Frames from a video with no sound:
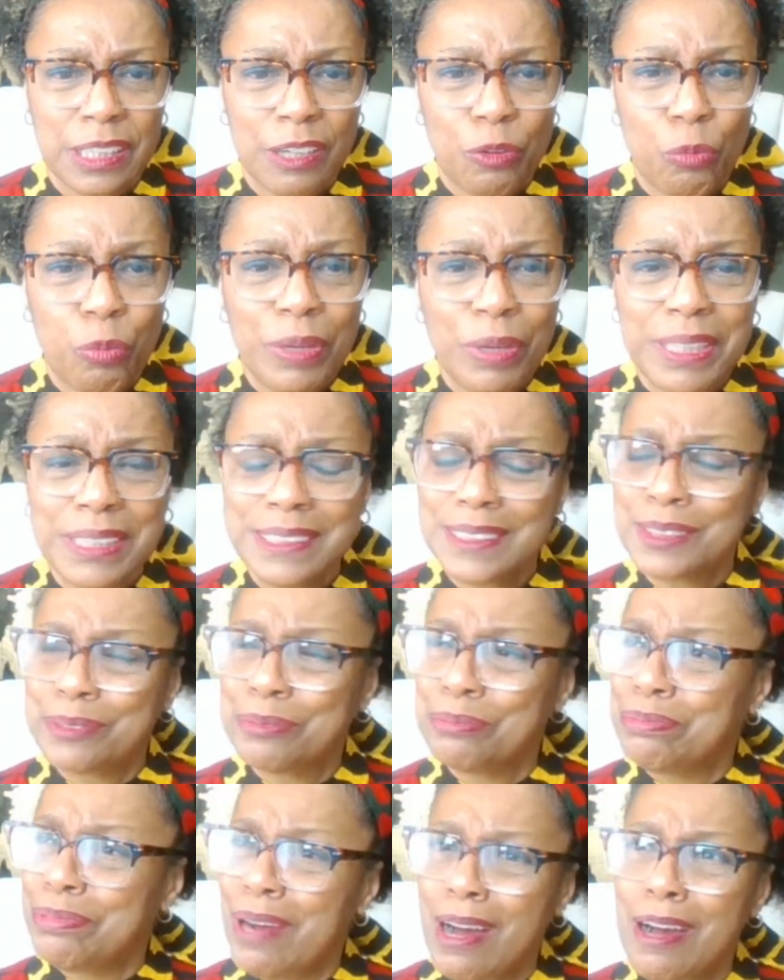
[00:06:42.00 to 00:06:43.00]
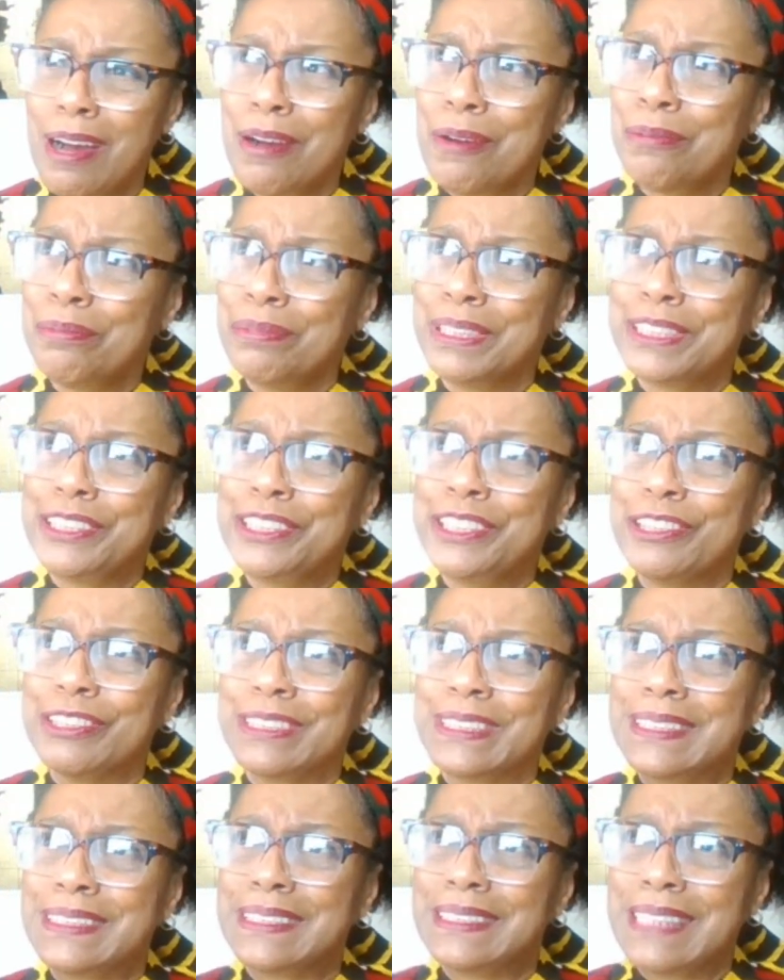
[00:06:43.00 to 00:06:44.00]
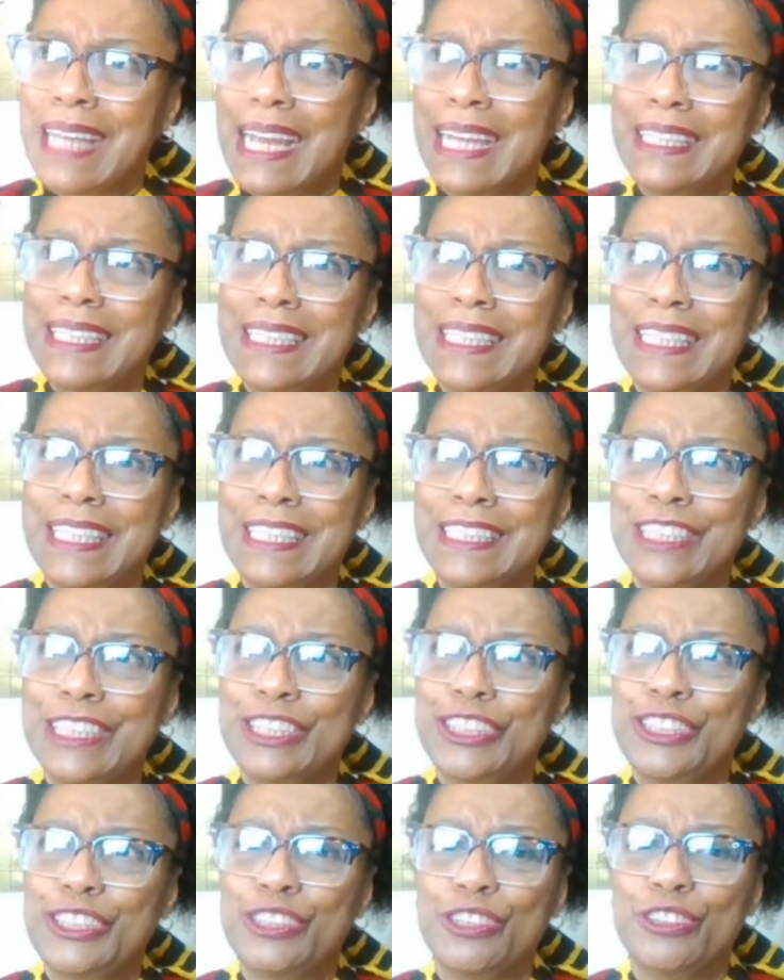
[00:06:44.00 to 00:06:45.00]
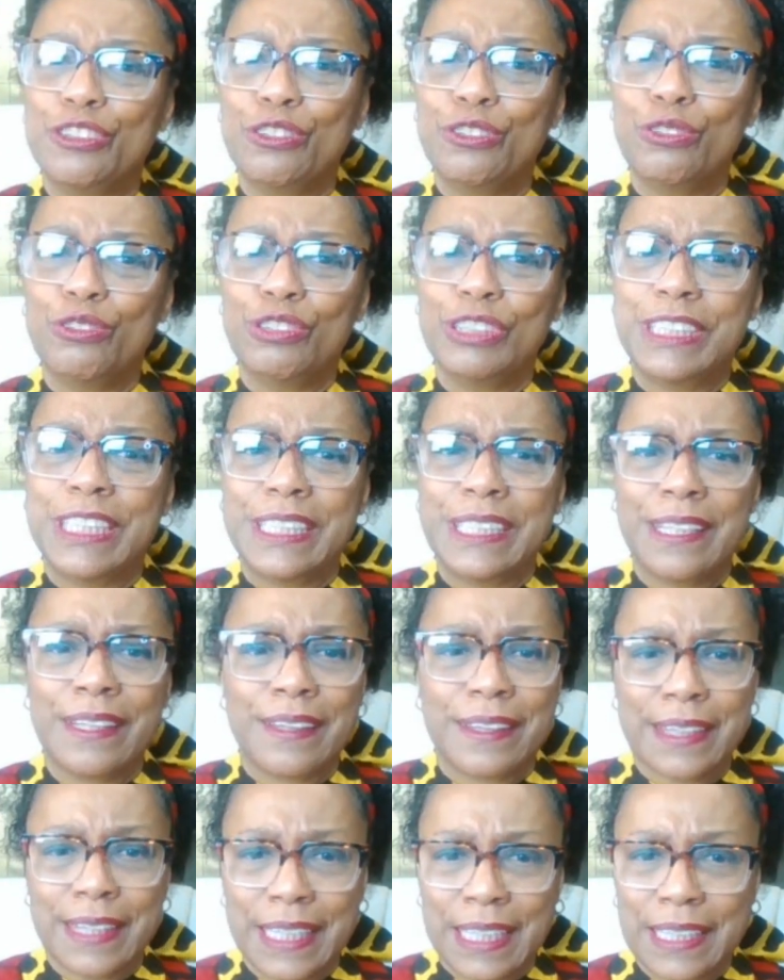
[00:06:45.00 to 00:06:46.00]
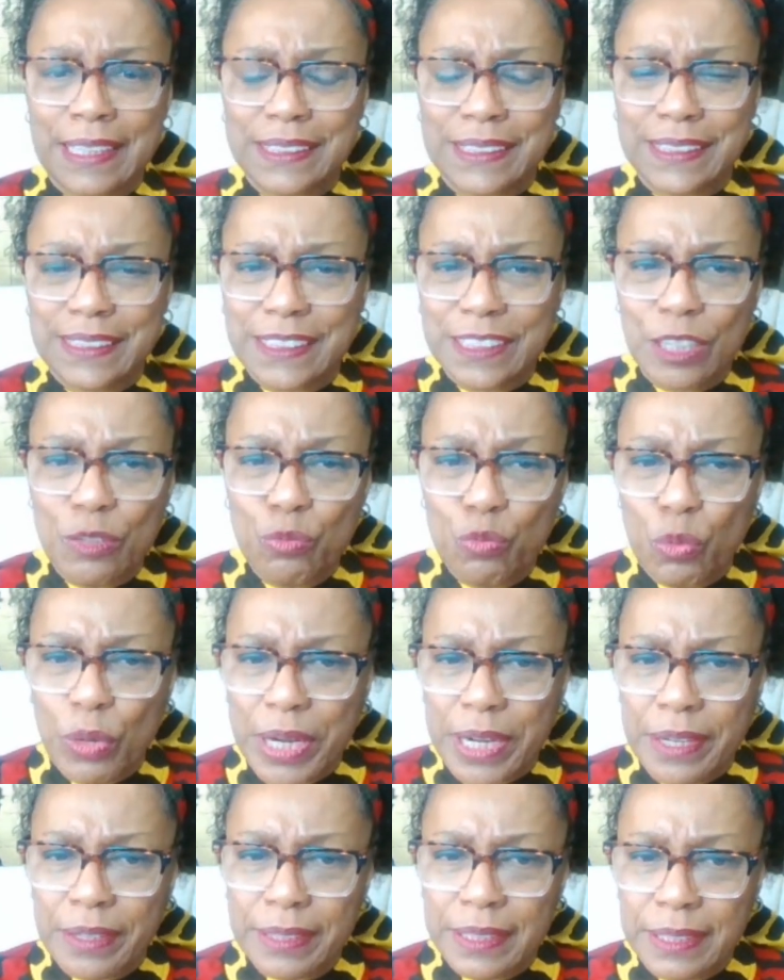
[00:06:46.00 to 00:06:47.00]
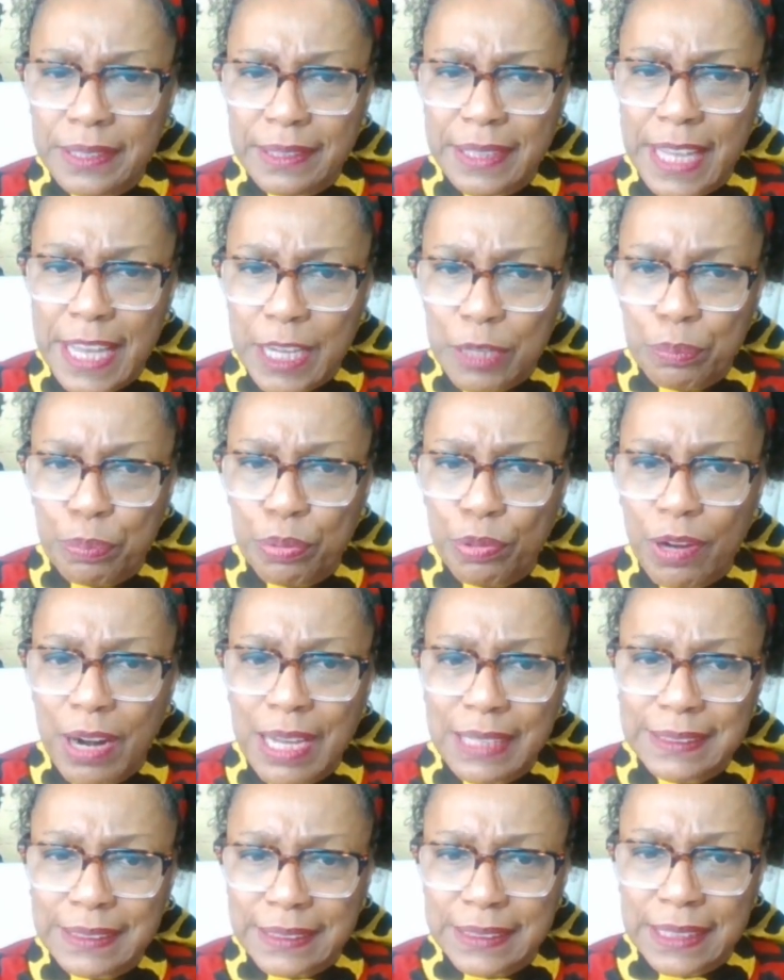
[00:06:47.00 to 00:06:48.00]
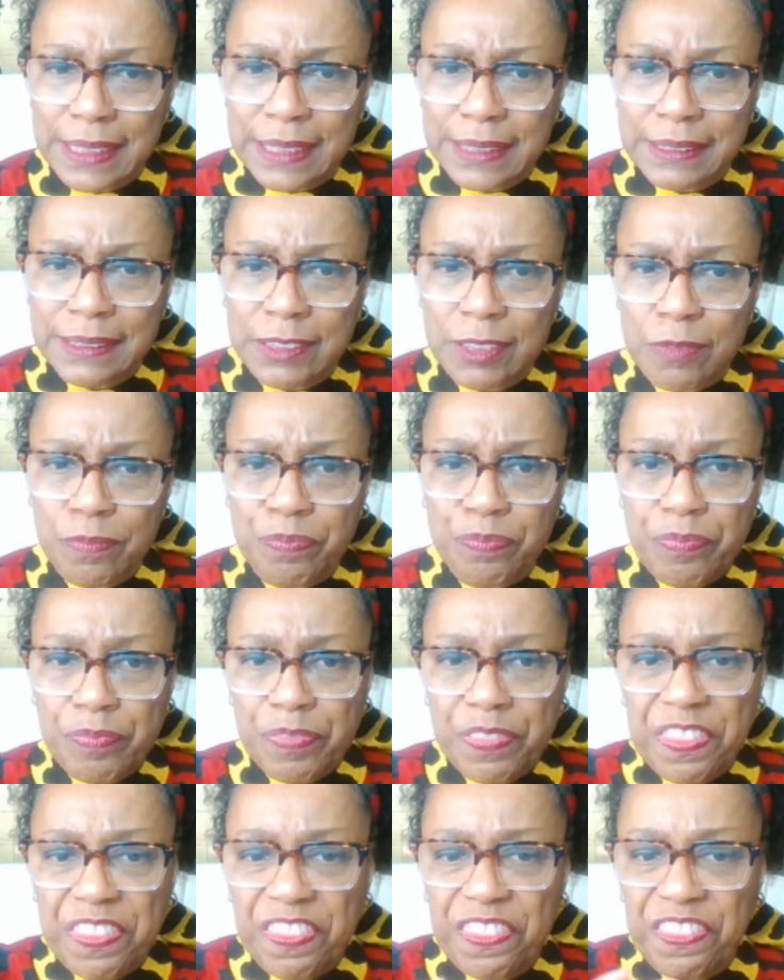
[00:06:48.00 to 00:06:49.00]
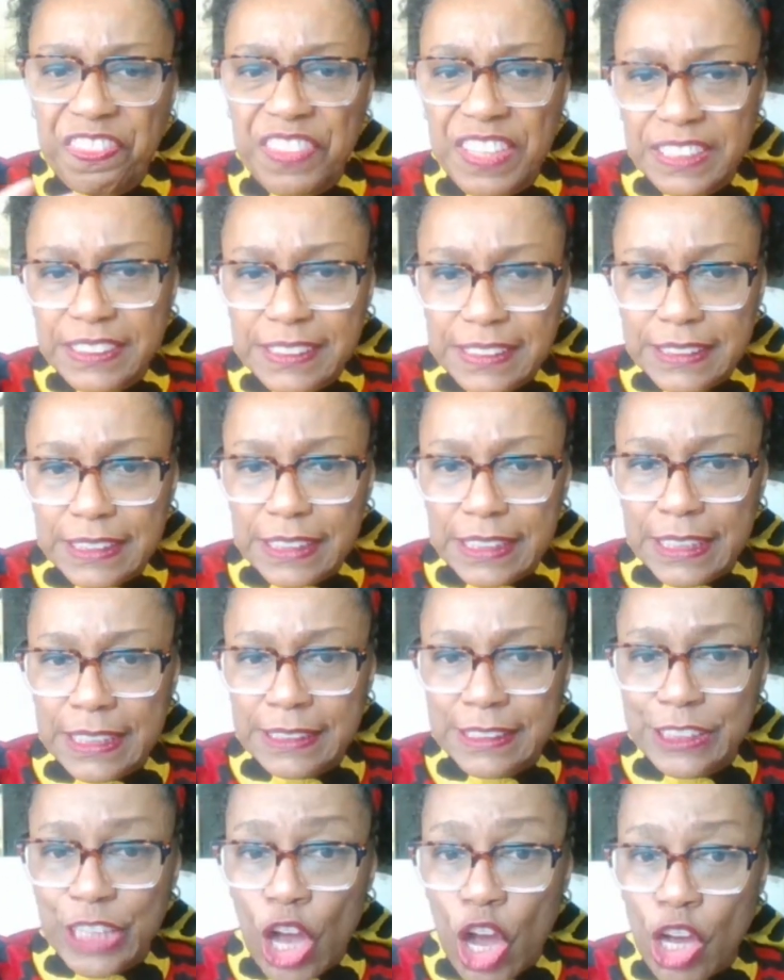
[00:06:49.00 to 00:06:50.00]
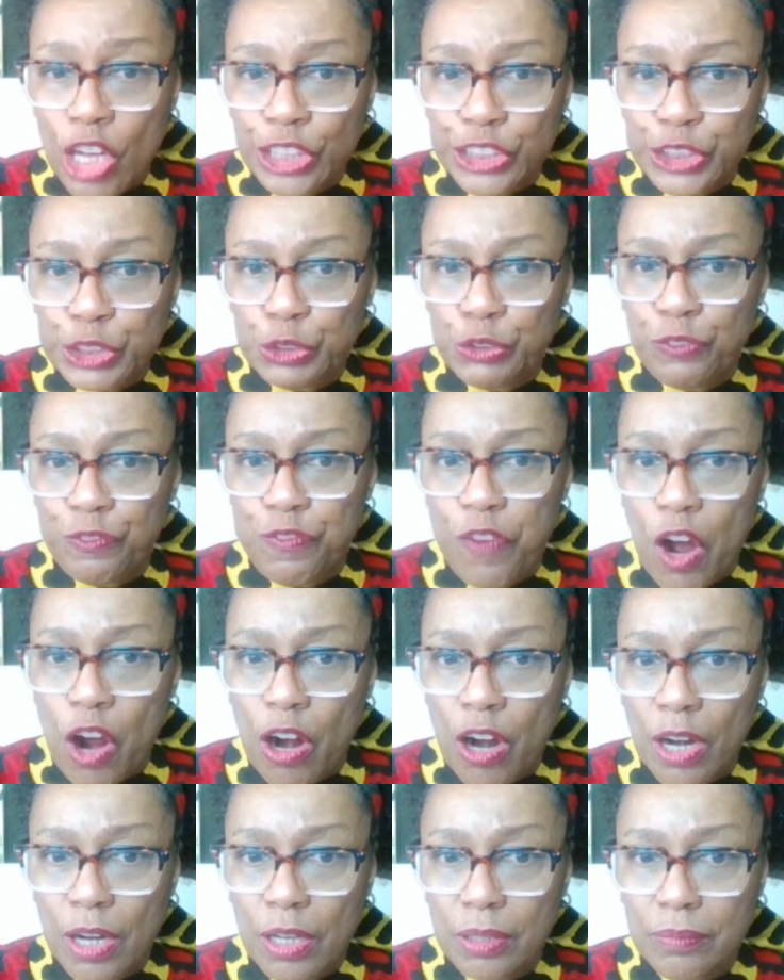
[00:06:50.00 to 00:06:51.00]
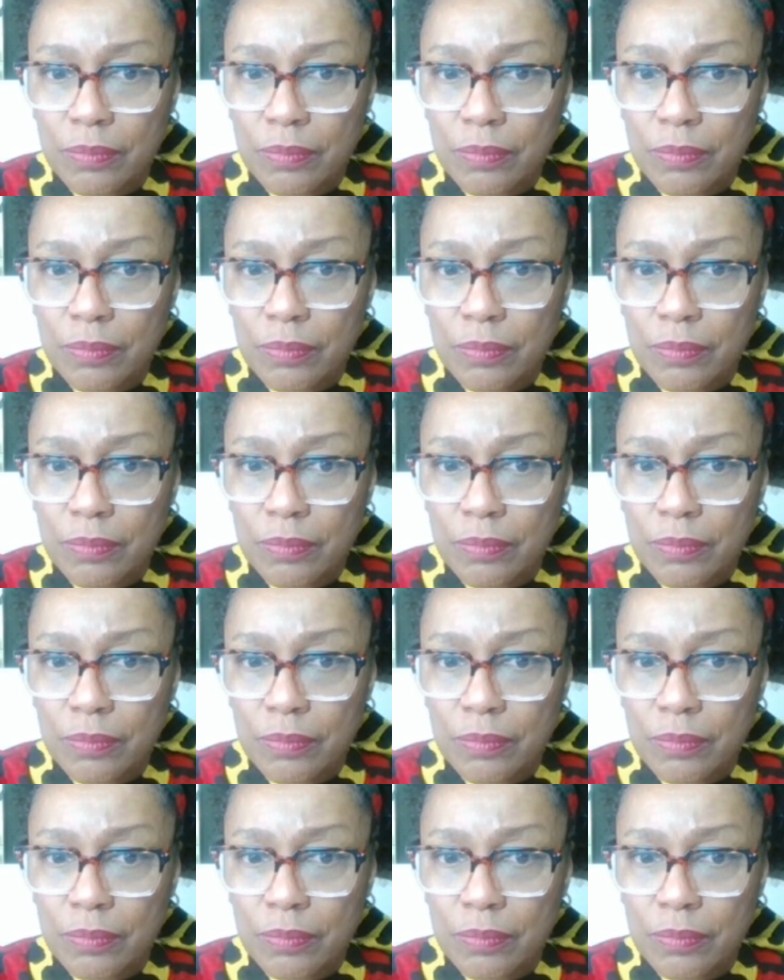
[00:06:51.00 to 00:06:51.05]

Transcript: What is wrong with your psyche that you didn't think somewhere in that process, this is gone too far?